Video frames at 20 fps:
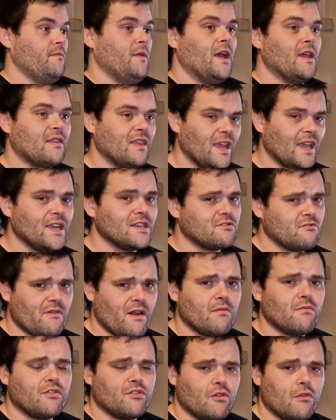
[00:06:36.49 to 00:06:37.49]
I think it's
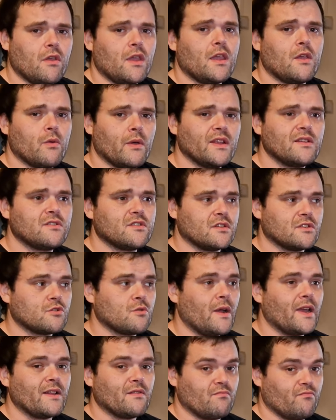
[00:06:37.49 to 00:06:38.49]
around 30 quid, so it's
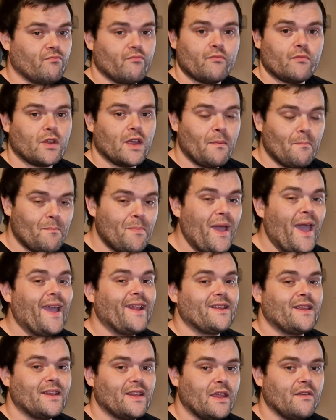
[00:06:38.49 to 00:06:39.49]
quite
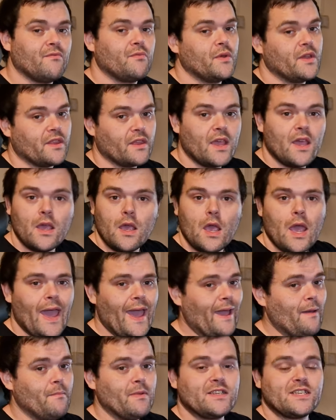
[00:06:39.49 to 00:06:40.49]
competitive with
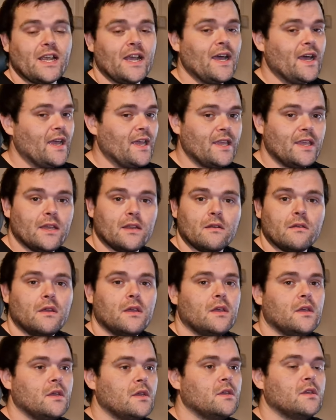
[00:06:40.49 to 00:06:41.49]
MSI and,
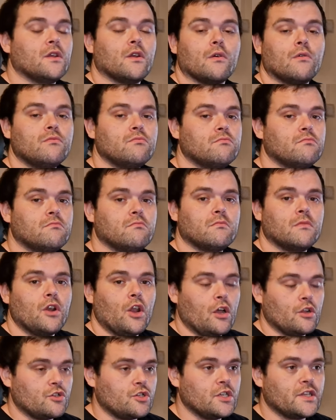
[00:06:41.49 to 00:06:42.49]
you know,
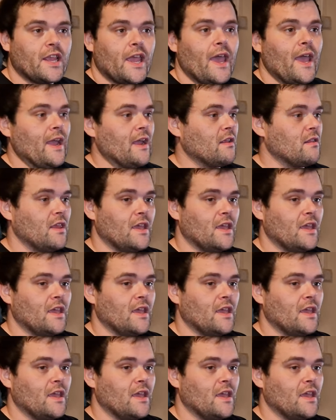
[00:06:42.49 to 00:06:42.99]
Logitech.